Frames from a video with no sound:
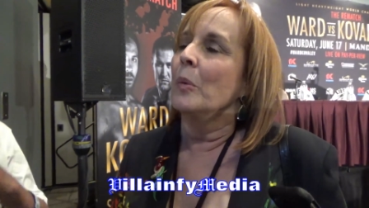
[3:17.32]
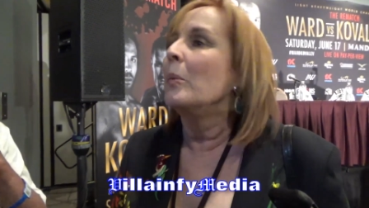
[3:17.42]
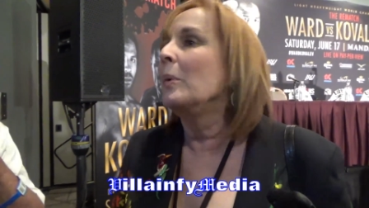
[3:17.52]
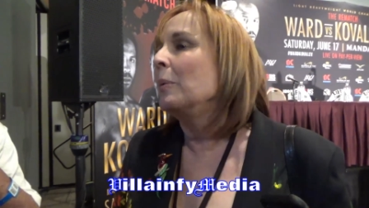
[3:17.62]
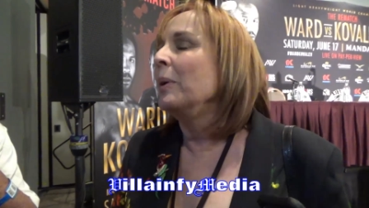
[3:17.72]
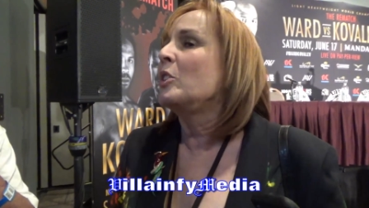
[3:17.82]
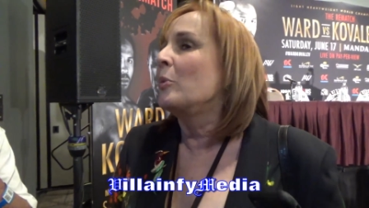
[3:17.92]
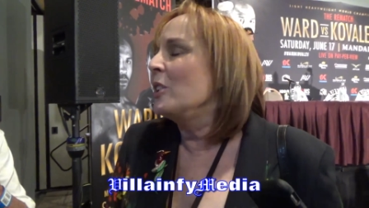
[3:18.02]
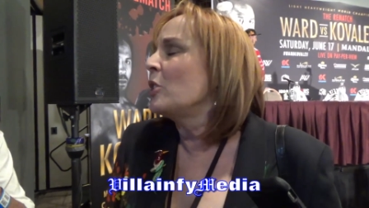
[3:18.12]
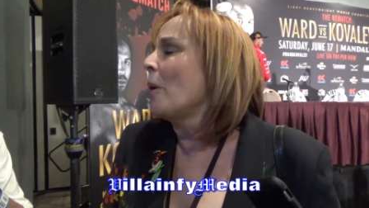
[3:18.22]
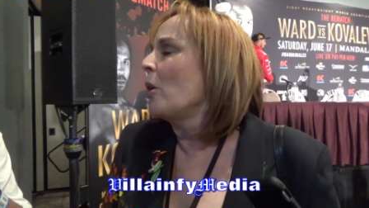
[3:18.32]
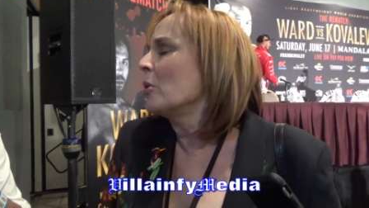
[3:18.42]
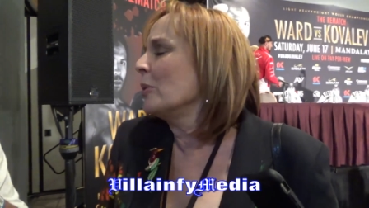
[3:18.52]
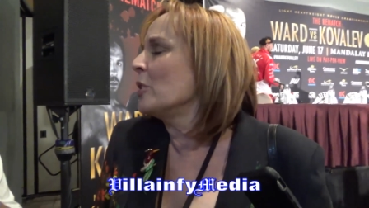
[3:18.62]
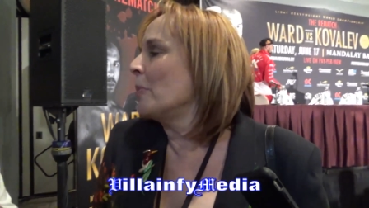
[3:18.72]
we, we, we,
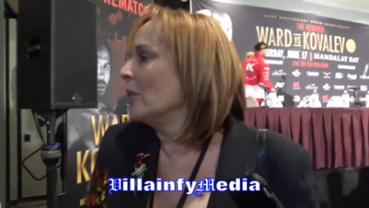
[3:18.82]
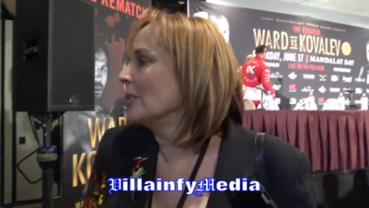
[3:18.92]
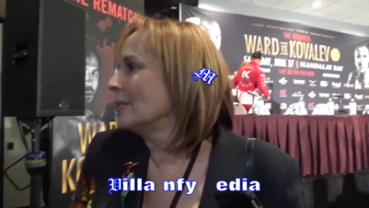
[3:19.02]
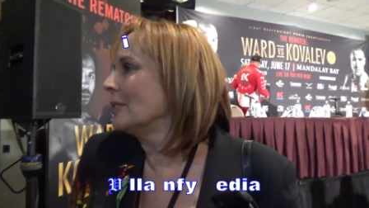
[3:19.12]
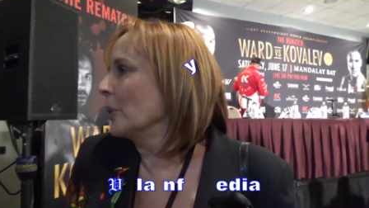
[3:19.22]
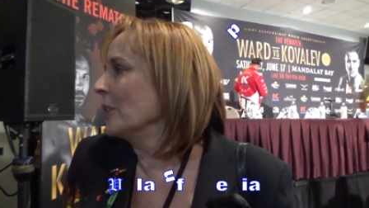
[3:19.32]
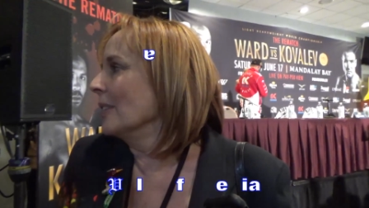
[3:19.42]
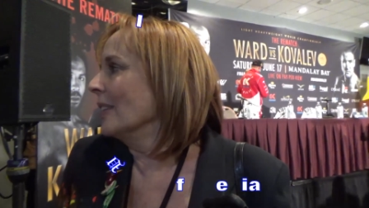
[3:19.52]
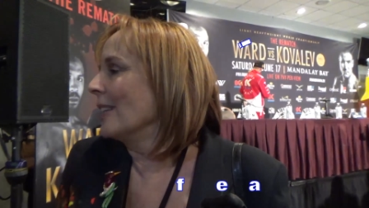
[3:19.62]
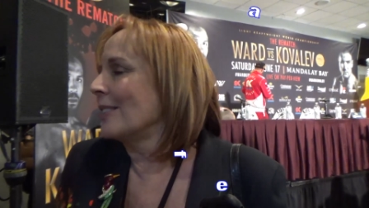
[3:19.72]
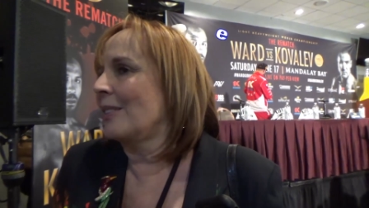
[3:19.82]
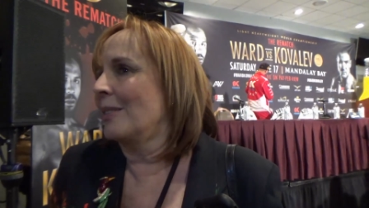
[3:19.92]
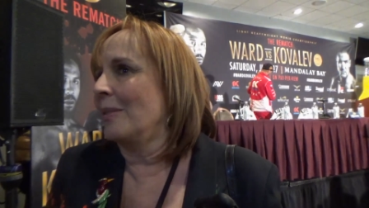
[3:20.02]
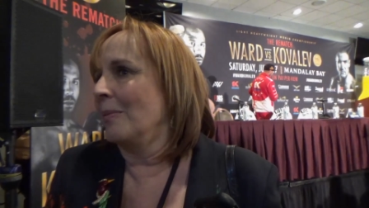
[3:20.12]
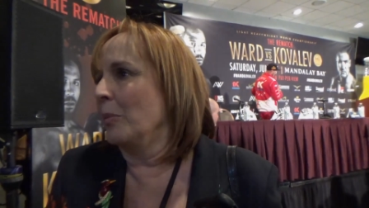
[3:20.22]
spoke we spoke during the last
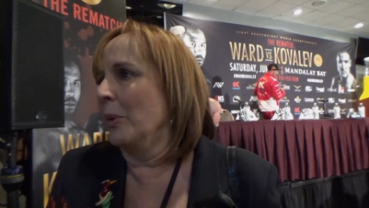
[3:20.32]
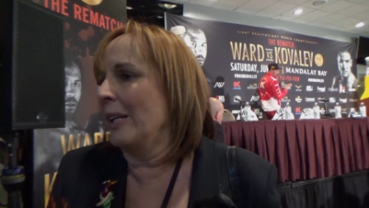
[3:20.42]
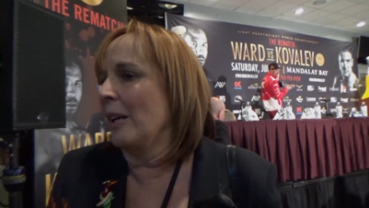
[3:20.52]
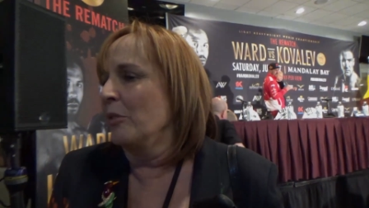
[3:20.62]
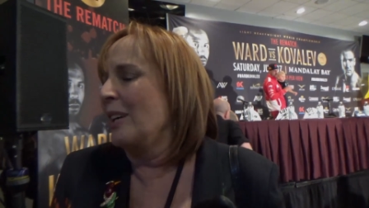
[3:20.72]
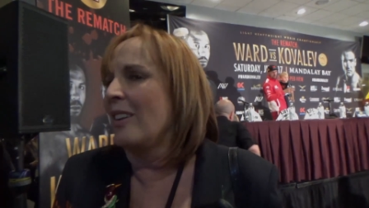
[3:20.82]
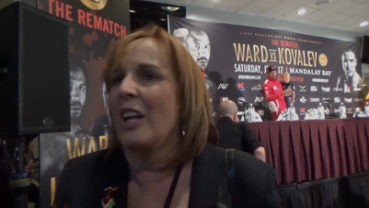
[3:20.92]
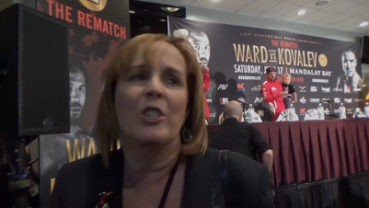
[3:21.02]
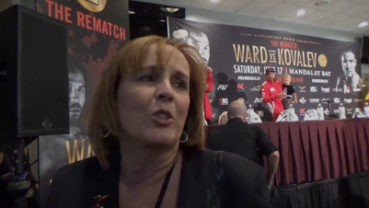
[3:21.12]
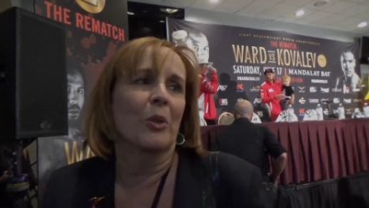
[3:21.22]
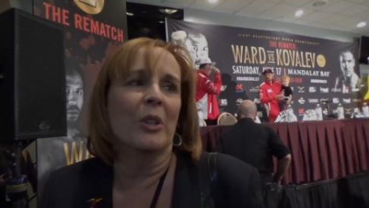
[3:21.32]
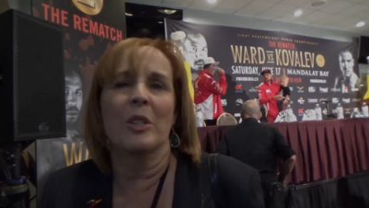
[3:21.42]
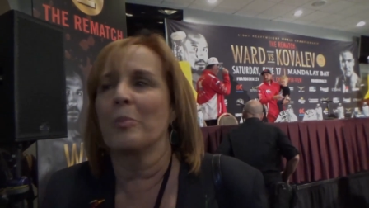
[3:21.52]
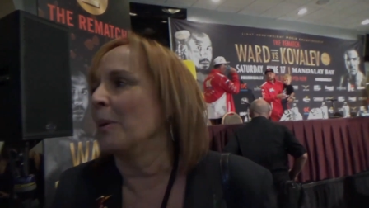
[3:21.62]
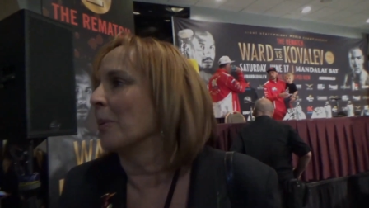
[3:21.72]
week. I've read a lot of
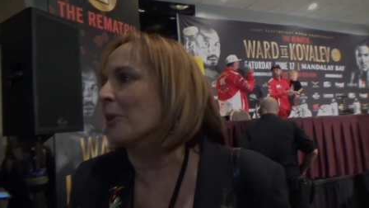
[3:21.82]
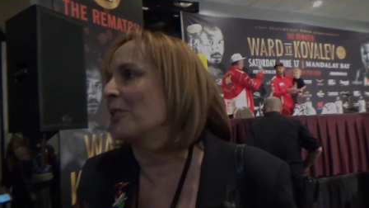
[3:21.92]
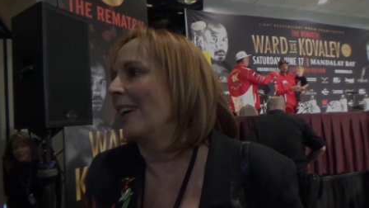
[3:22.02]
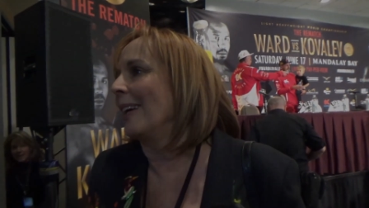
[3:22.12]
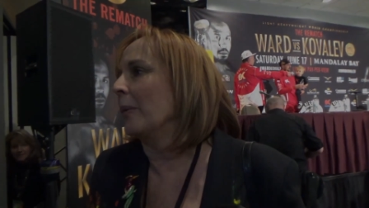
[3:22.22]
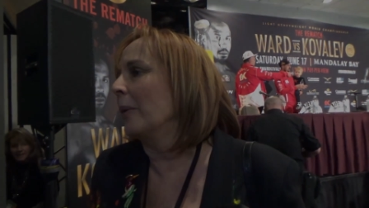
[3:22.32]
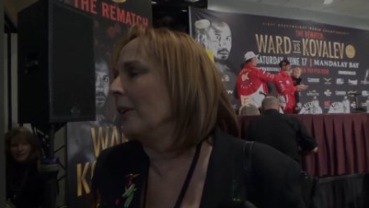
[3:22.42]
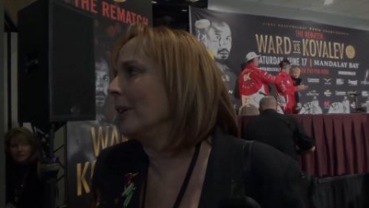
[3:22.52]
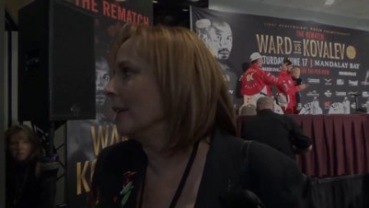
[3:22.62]
stories. People are saying, well, you